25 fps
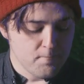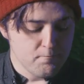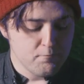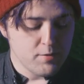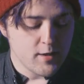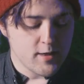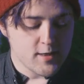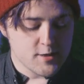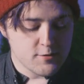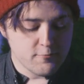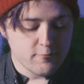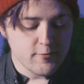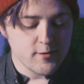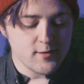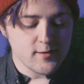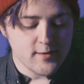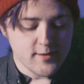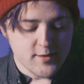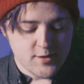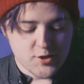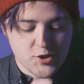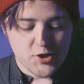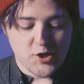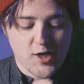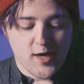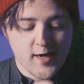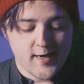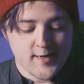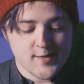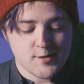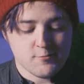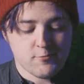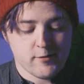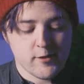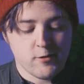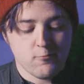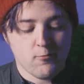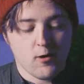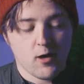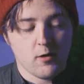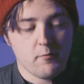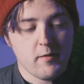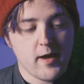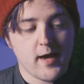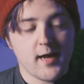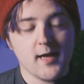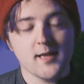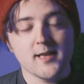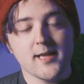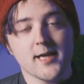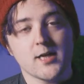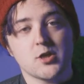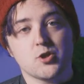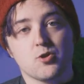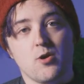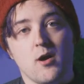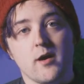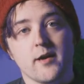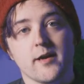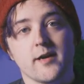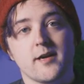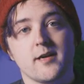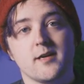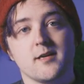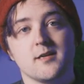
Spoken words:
but it really shines when you want to make electronic